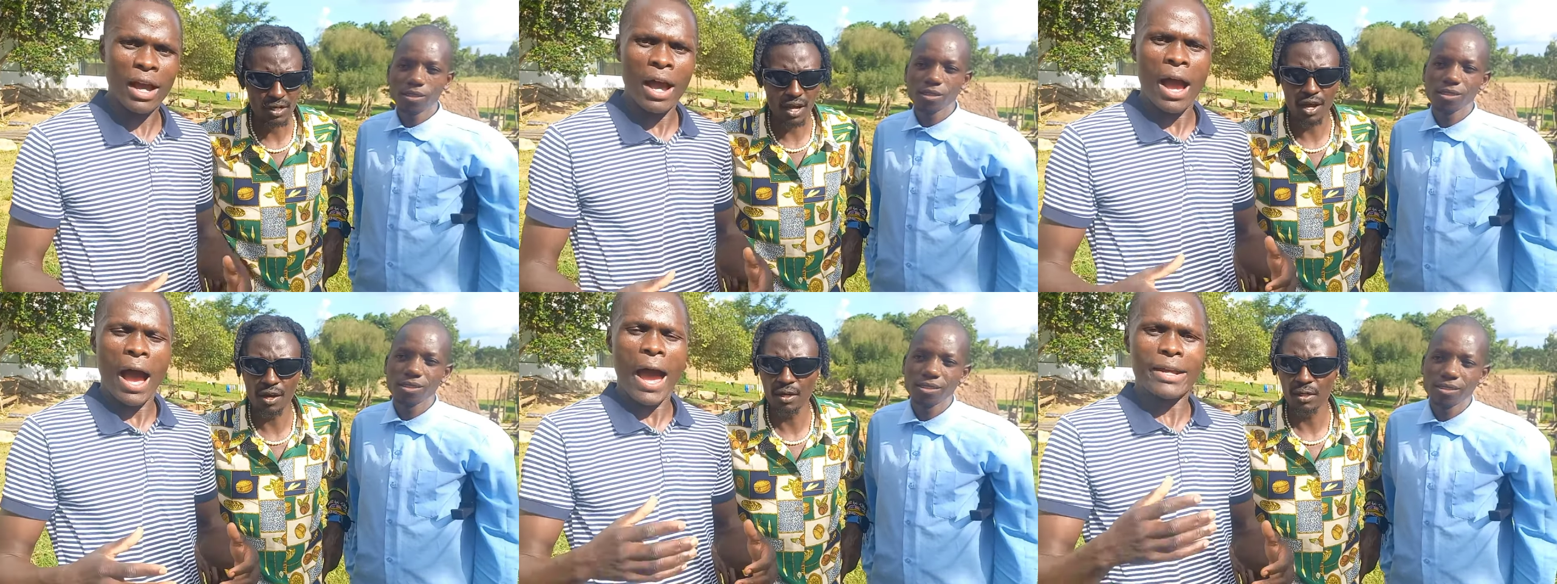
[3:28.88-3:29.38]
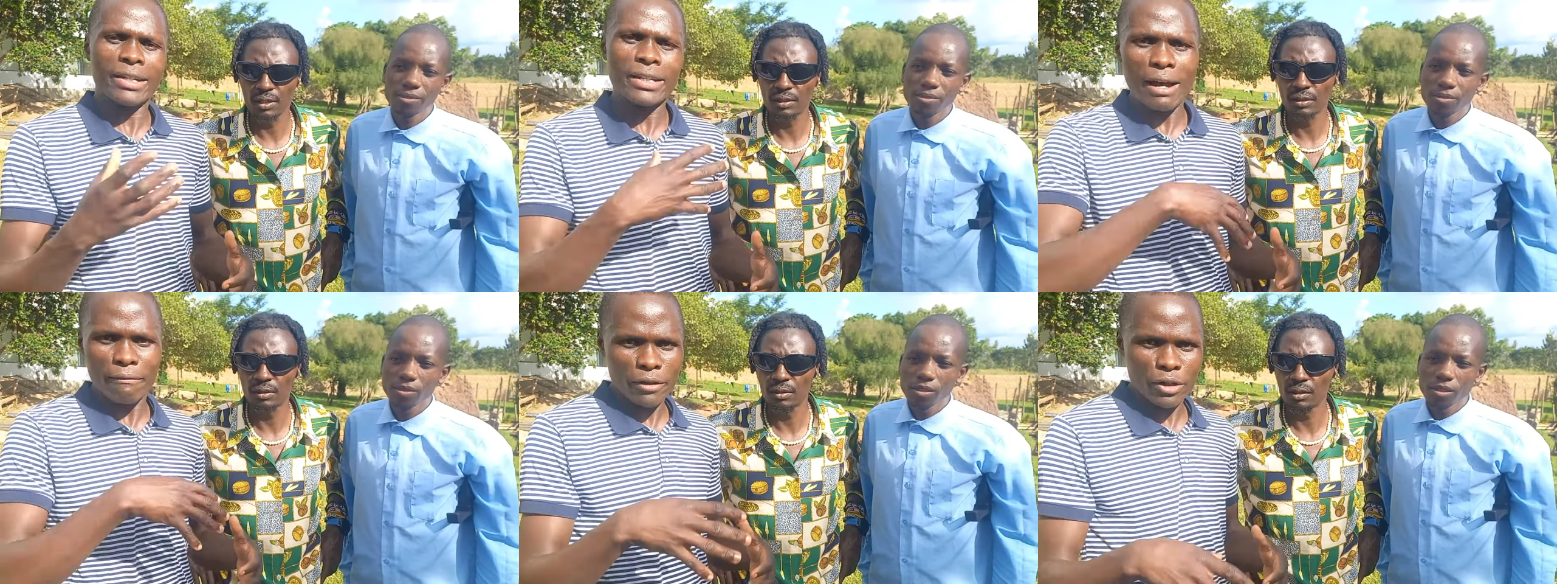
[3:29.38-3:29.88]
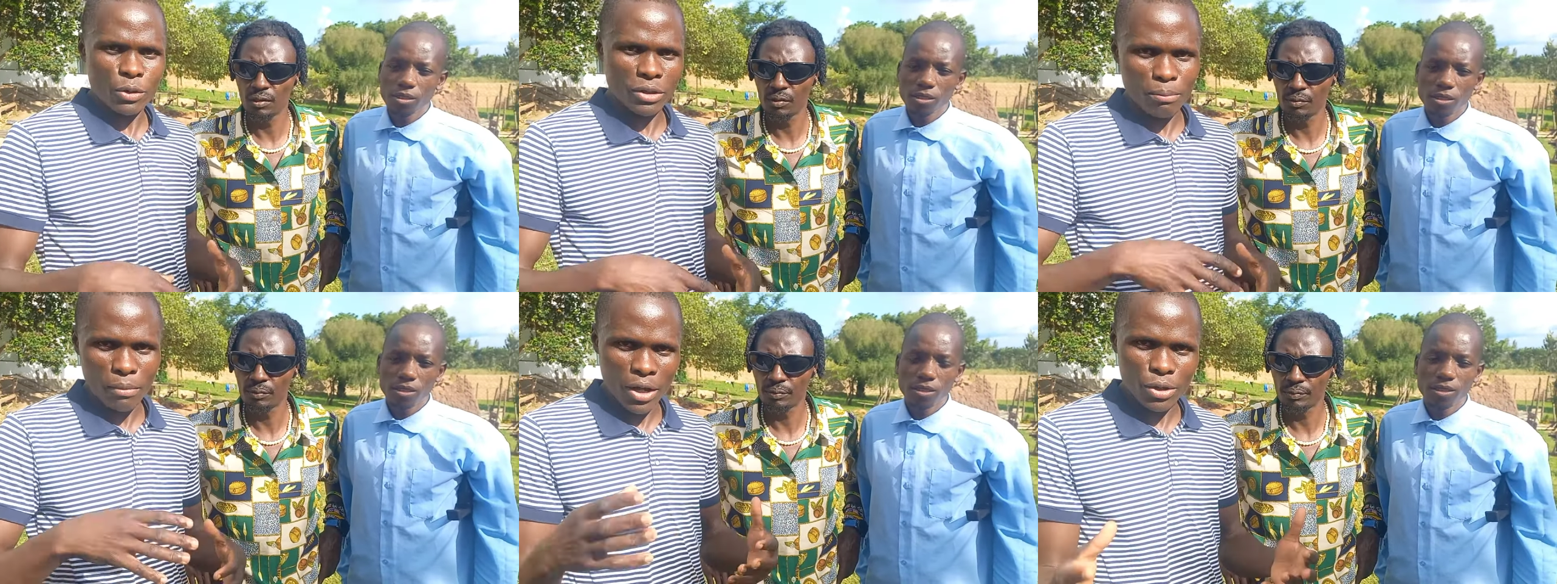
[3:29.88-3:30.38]
Speaker 1: yeah. I did a video with
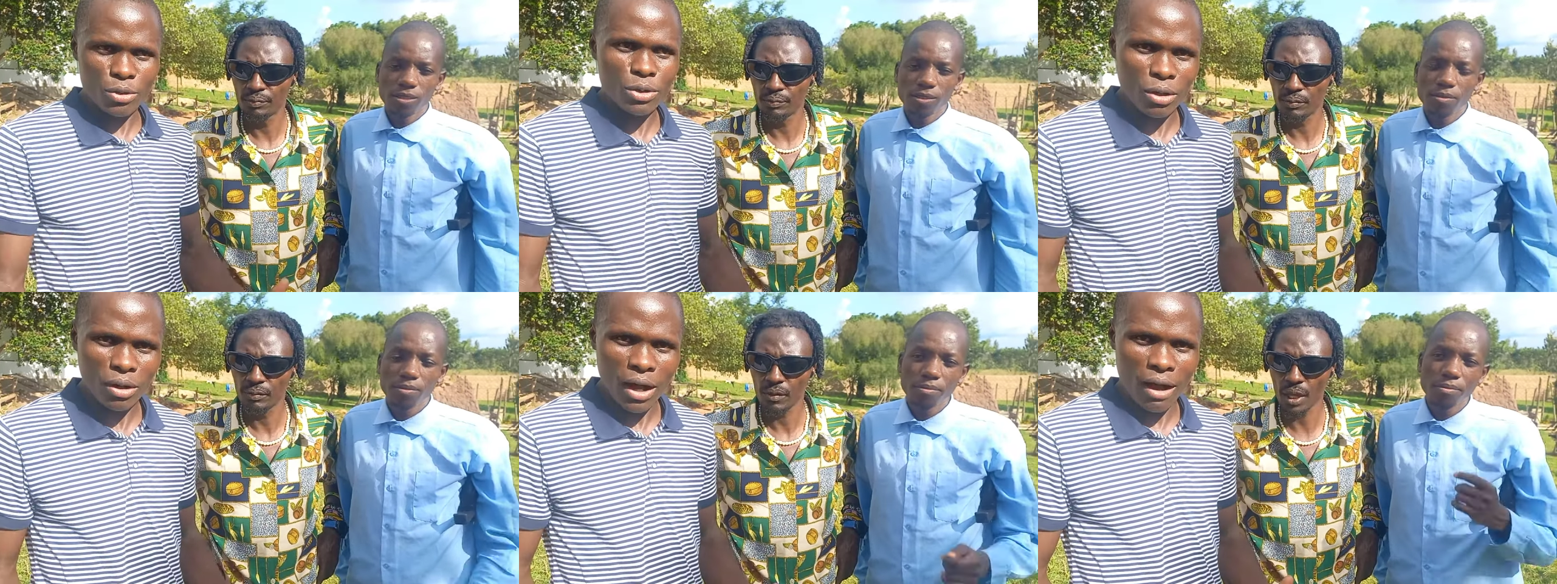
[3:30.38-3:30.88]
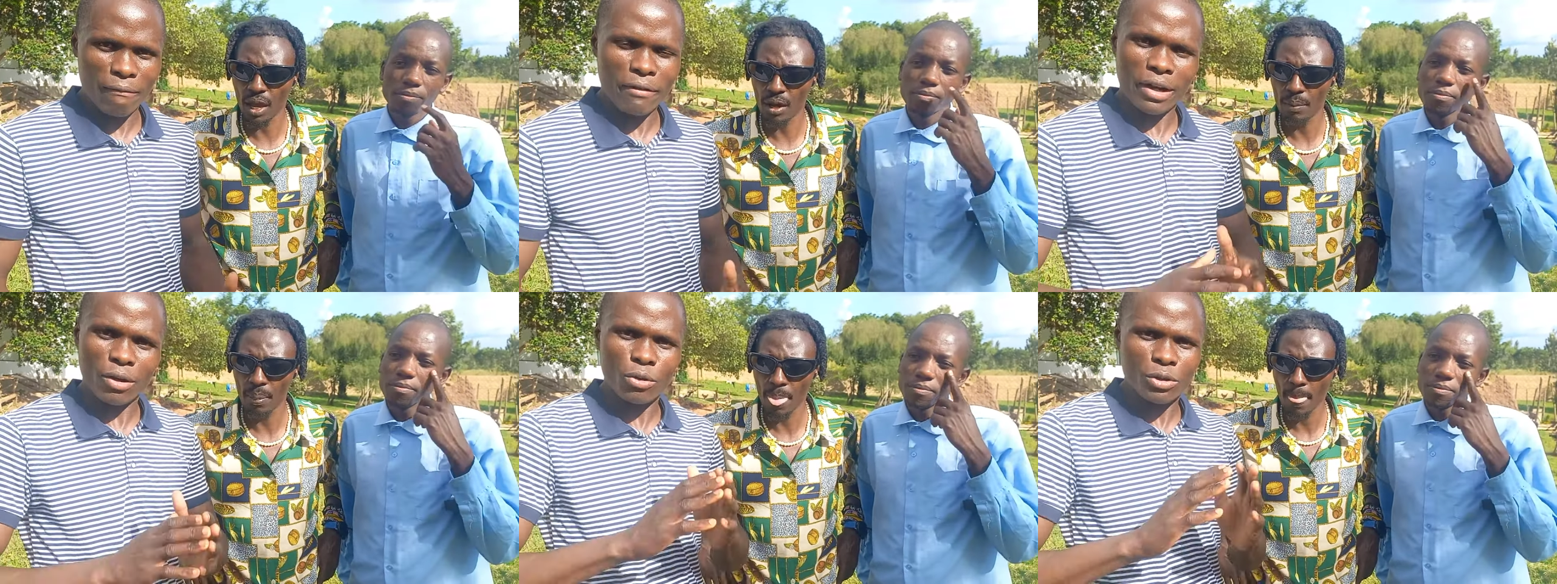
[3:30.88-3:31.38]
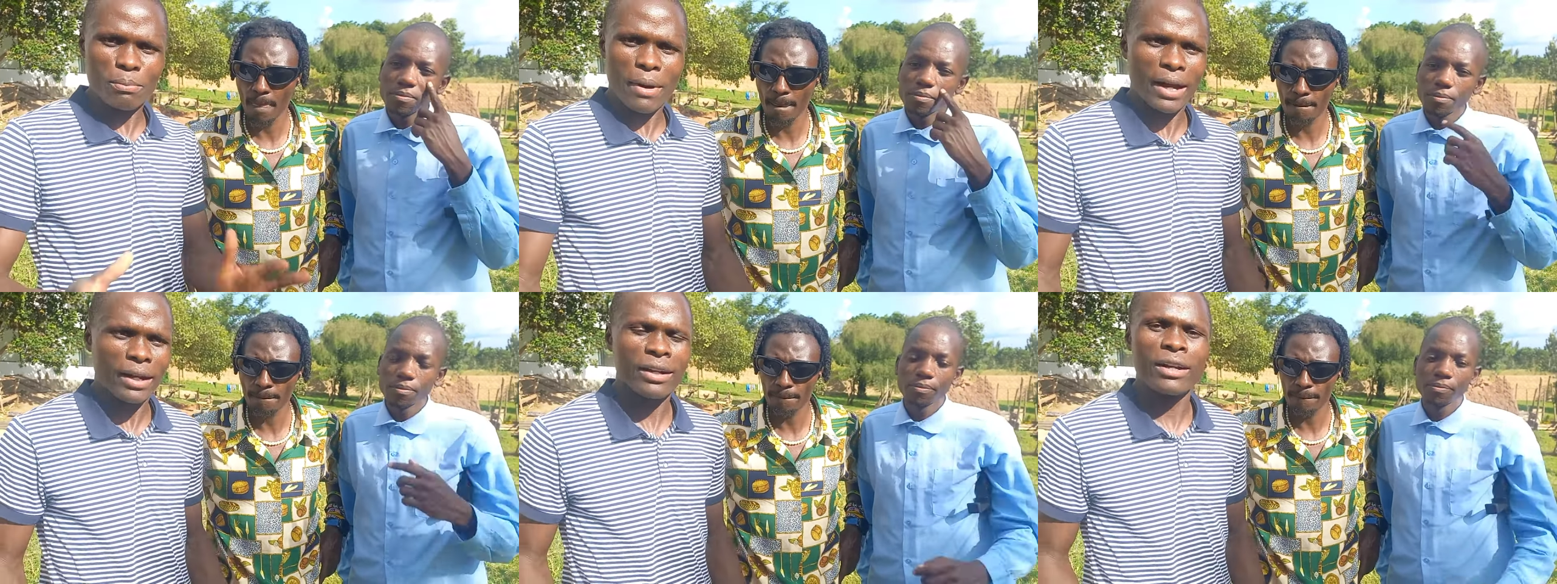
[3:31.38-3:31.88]
Mayugno, a yeah. very good
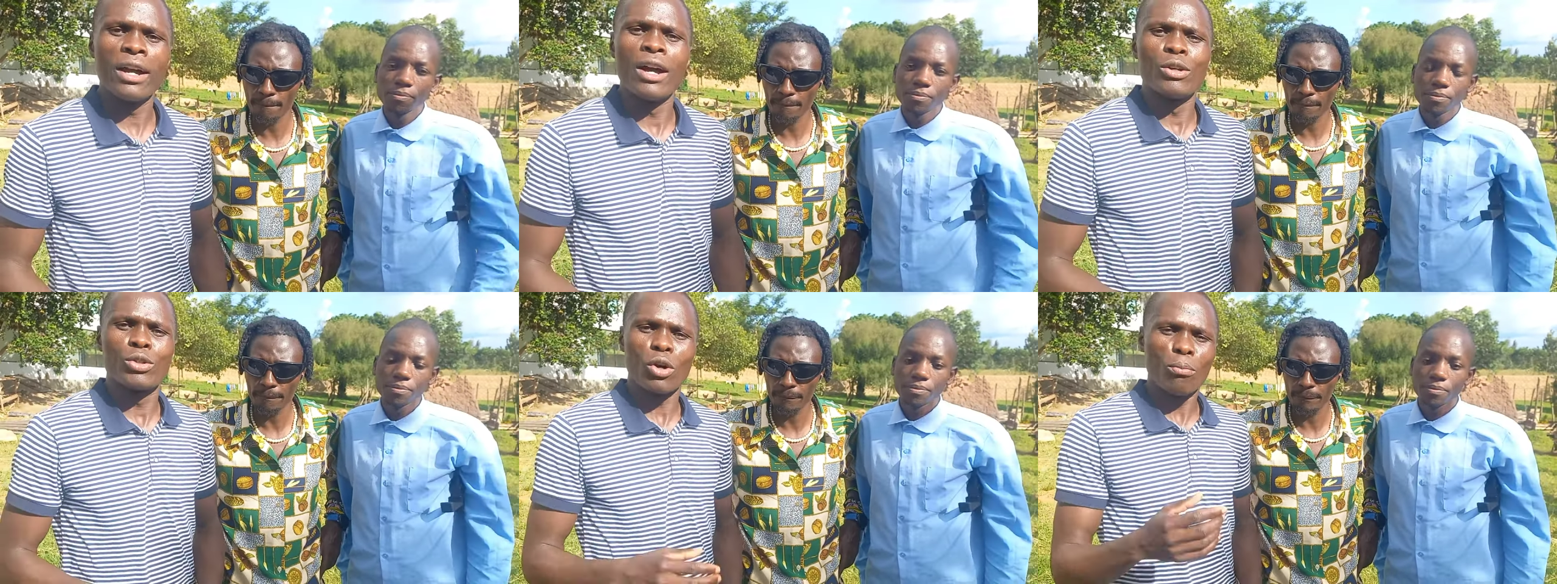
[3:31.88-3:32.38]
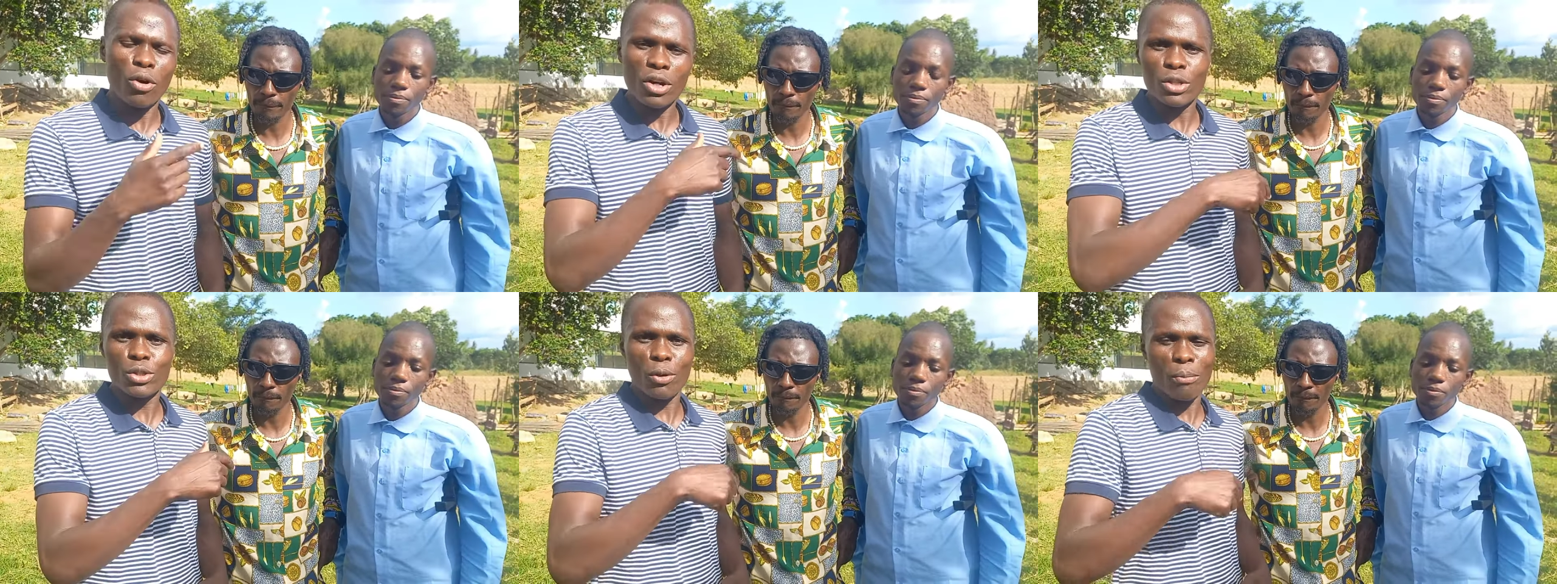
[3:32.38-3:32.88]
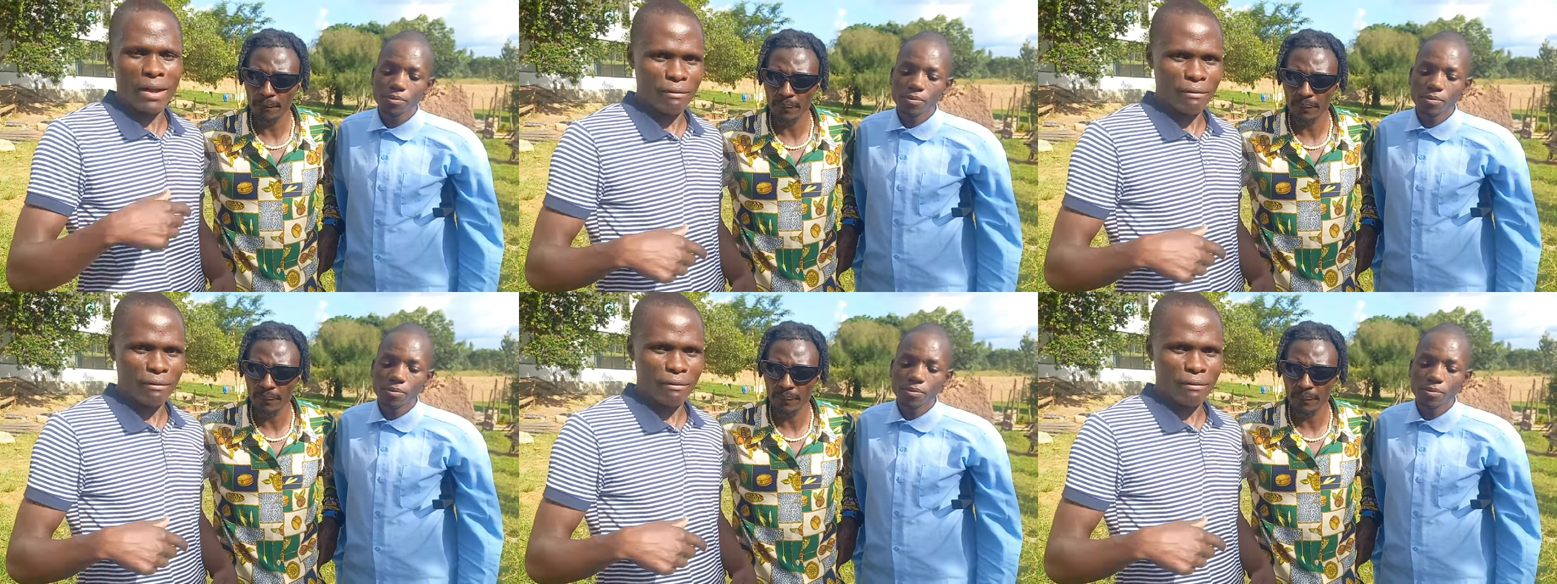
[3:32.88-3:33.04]
man. So Bonnie saw my